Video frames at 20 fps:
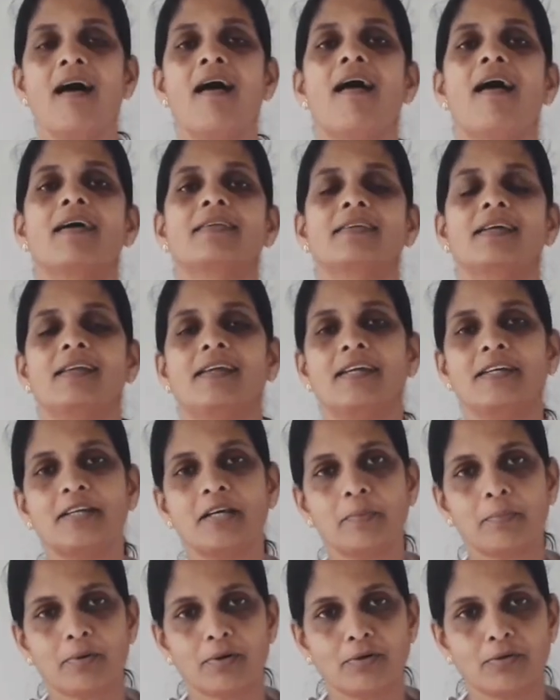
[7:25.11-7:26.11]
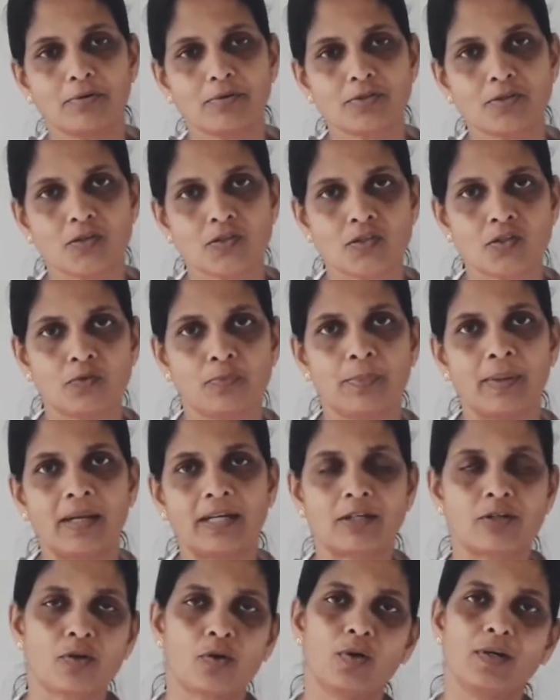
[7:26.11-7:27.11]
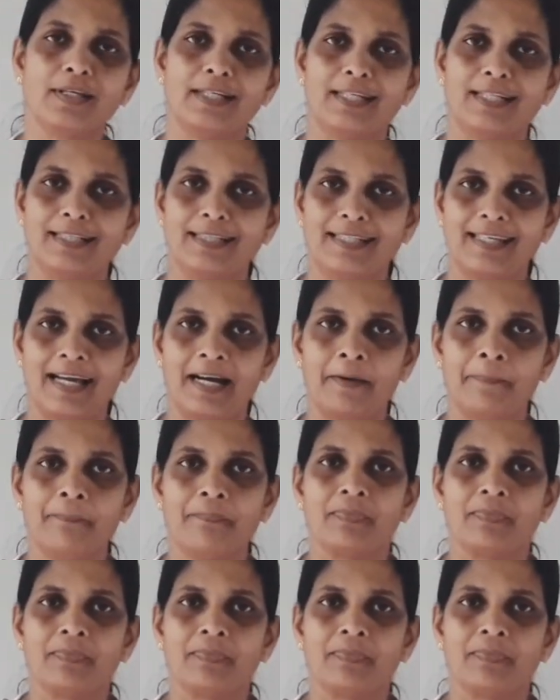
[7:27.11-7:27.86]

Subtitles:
are the leading producers of petrol in India.